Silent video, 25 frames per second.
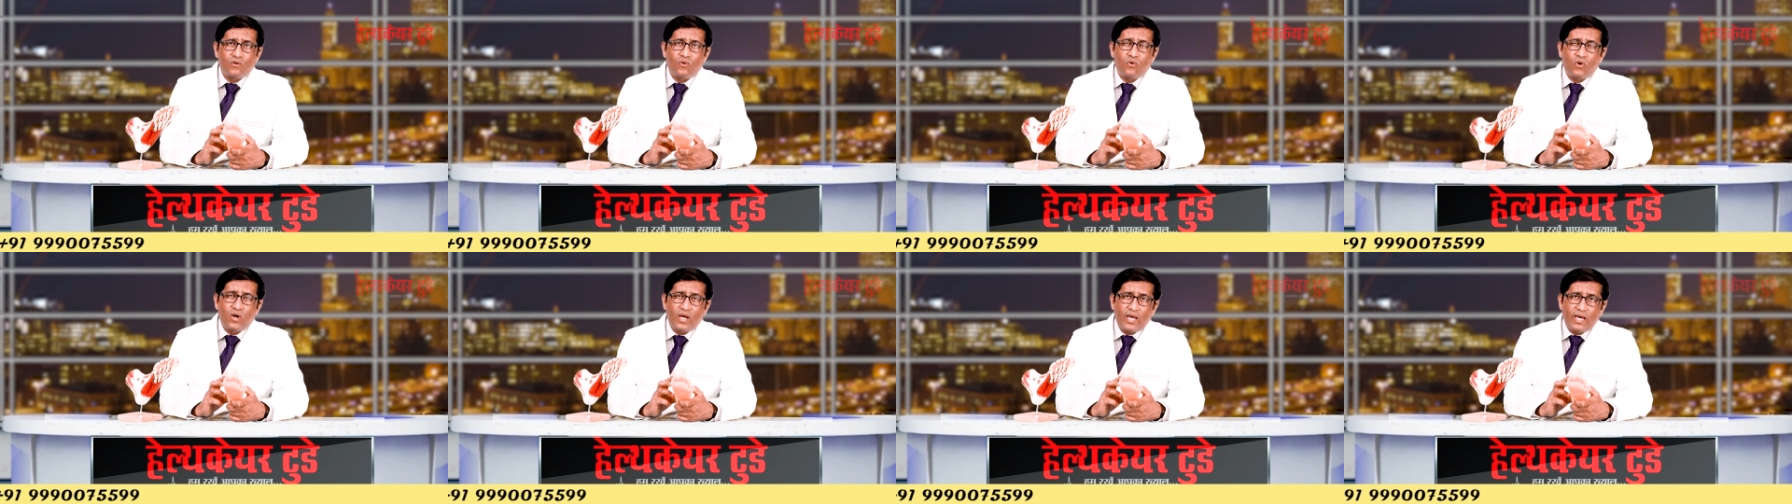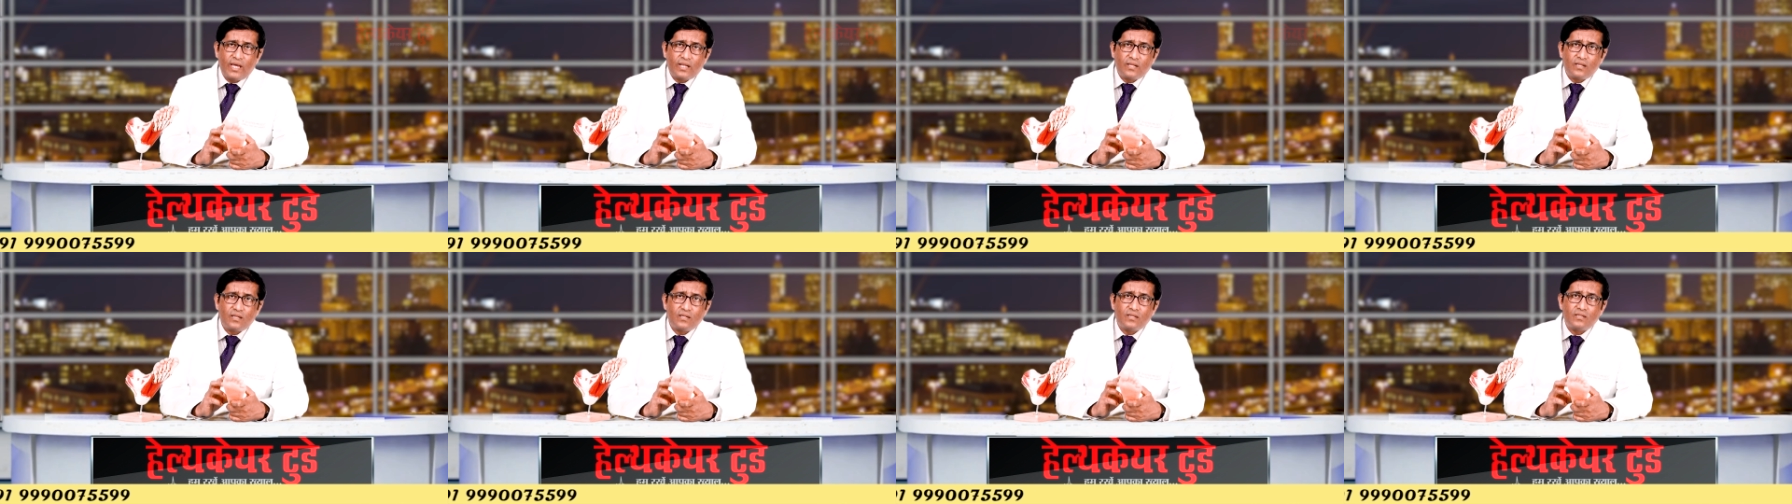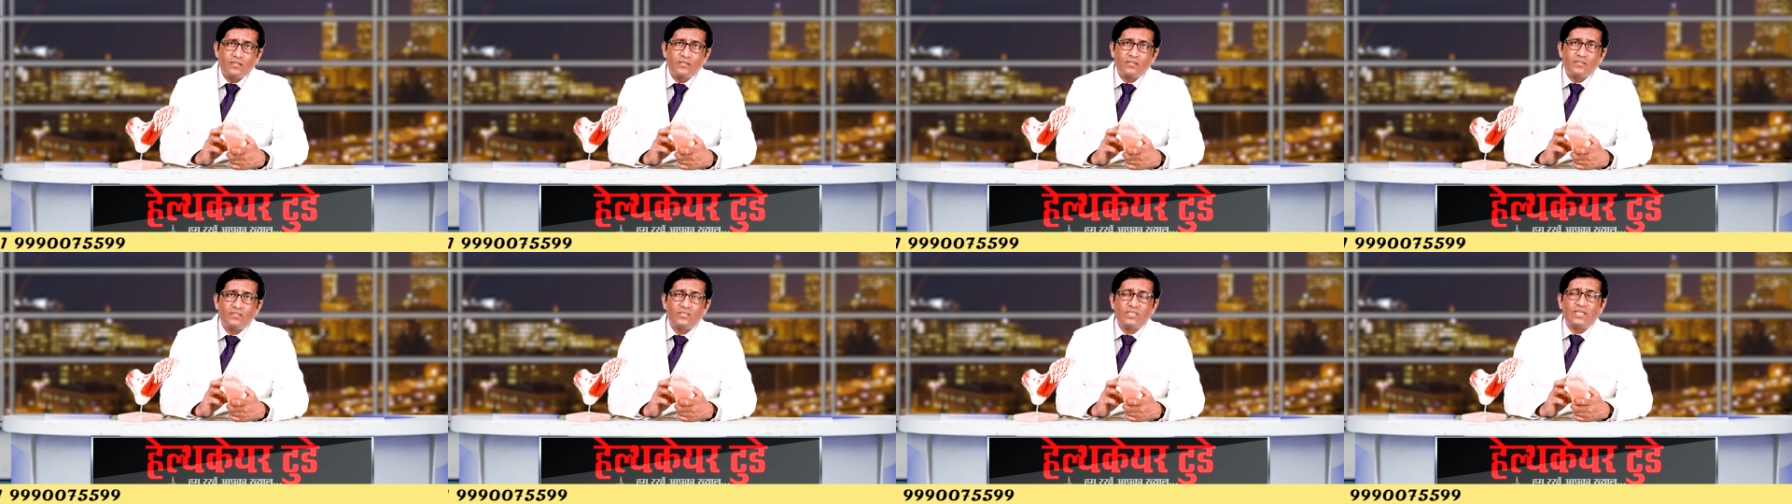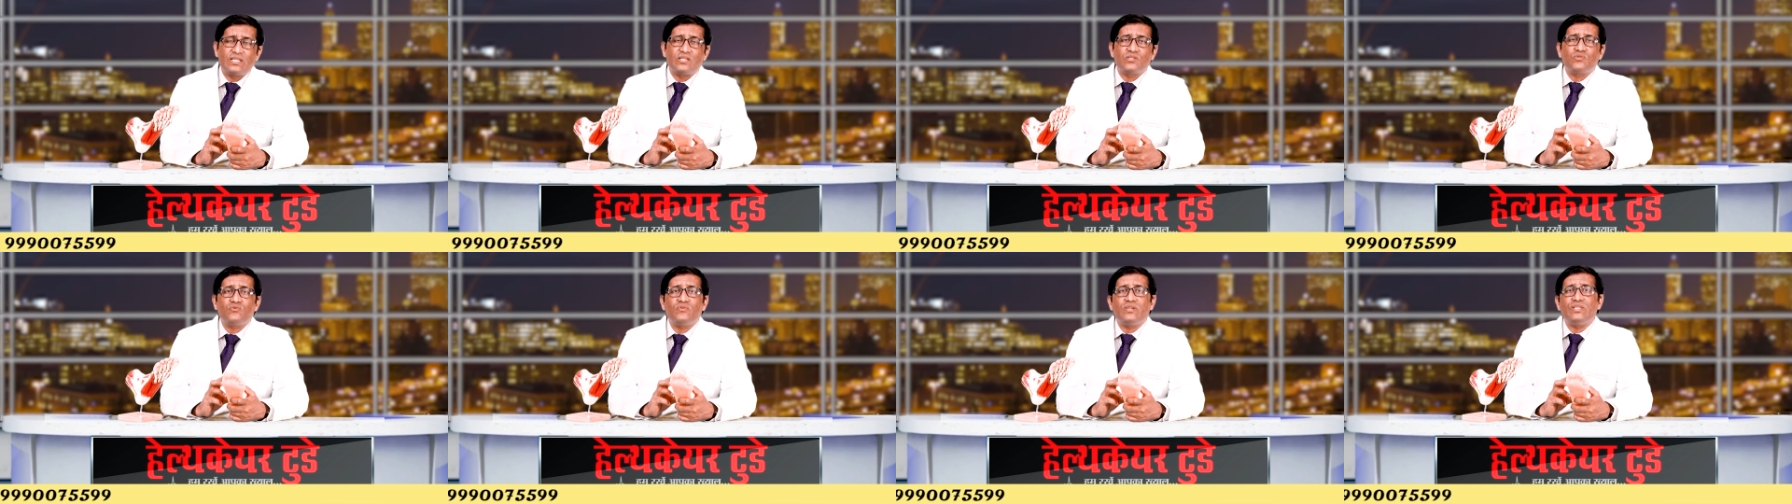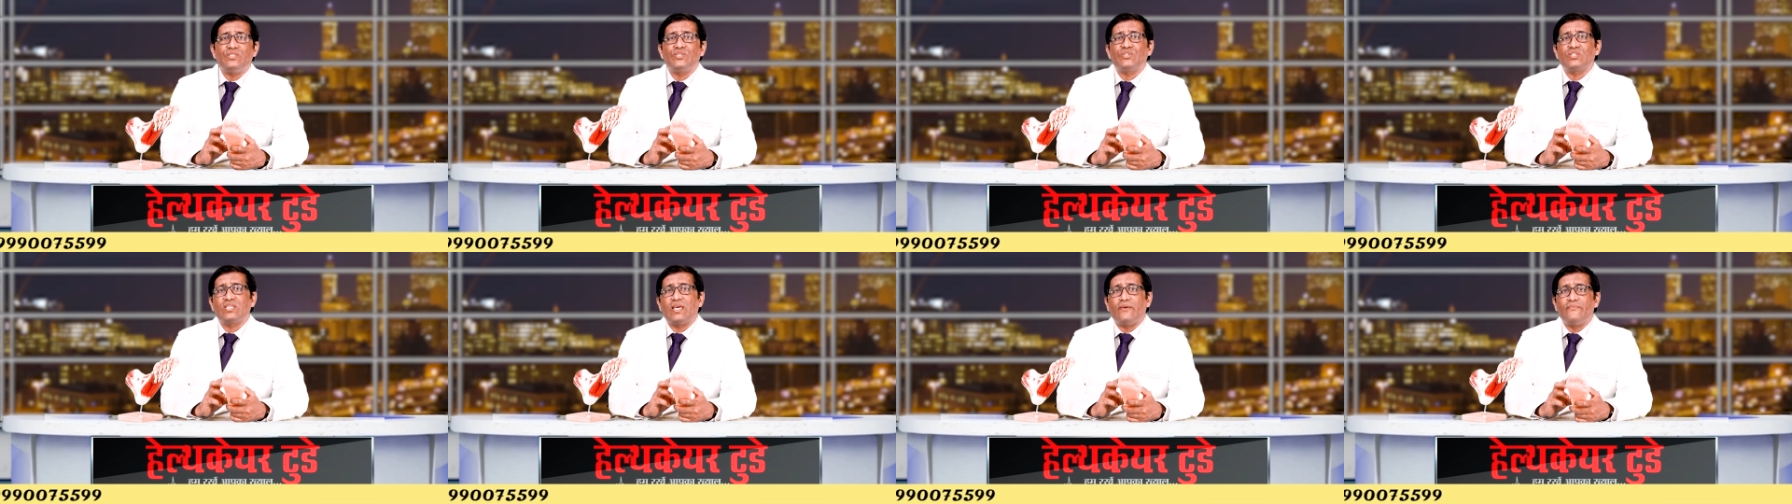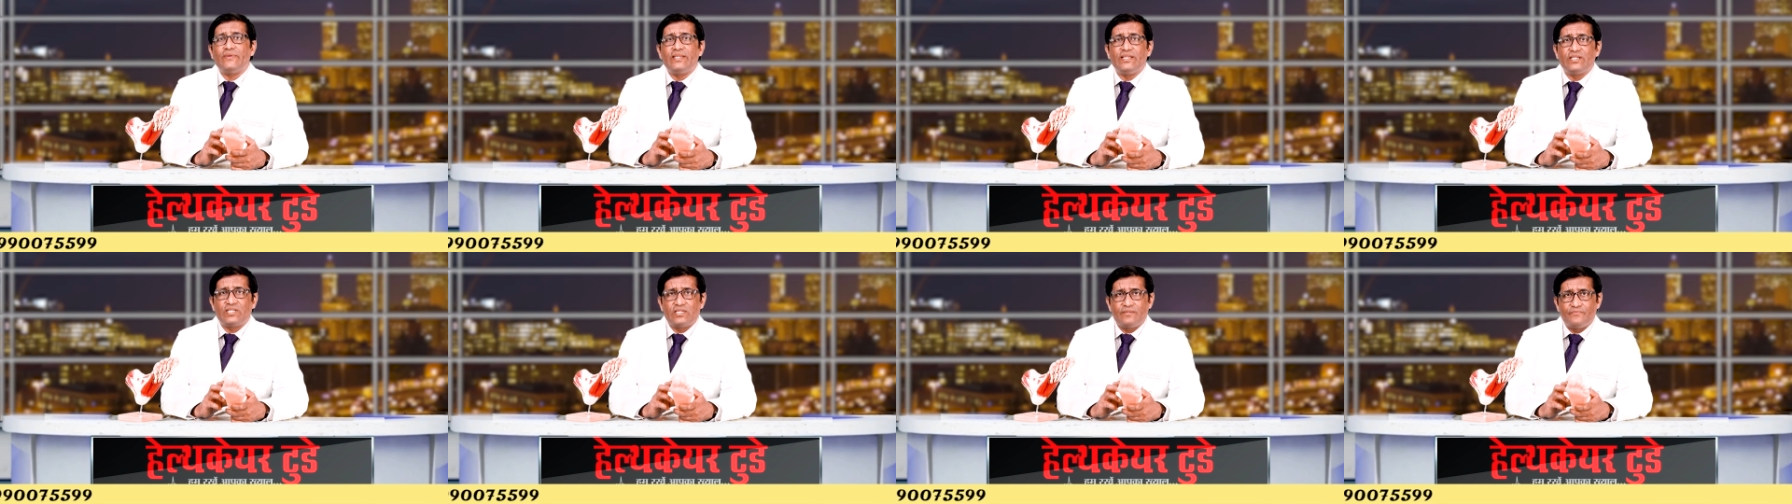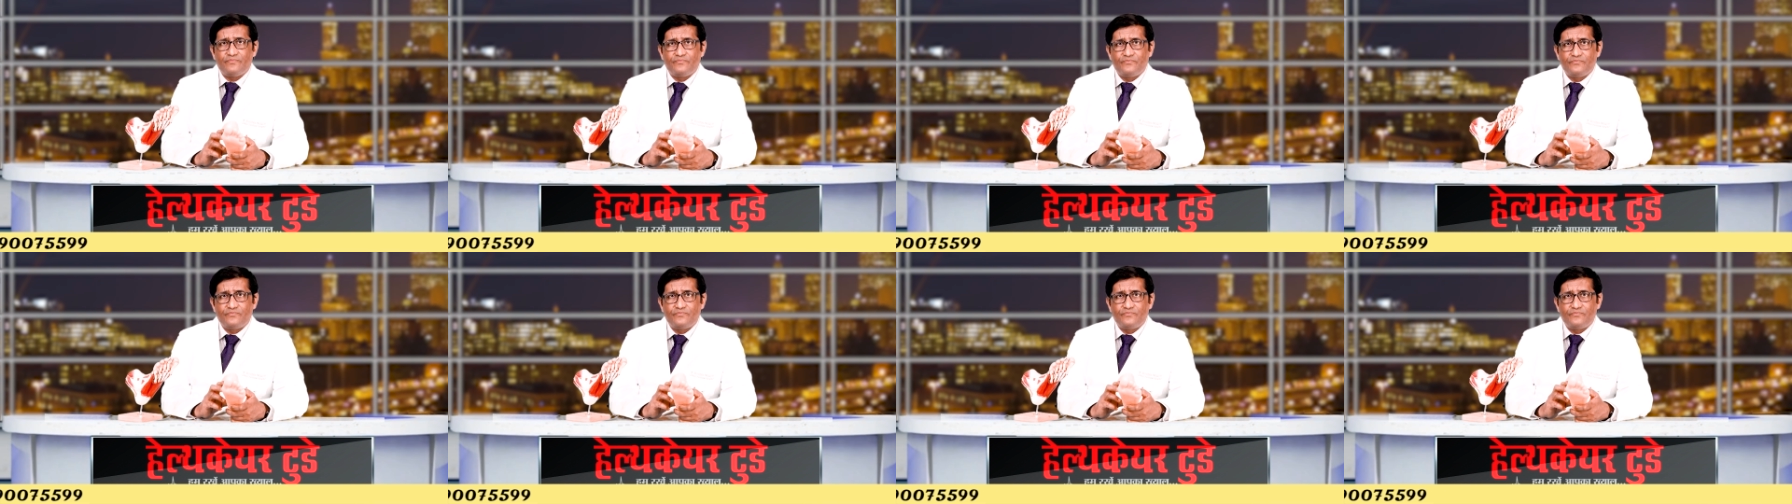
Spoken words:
where there is no instability.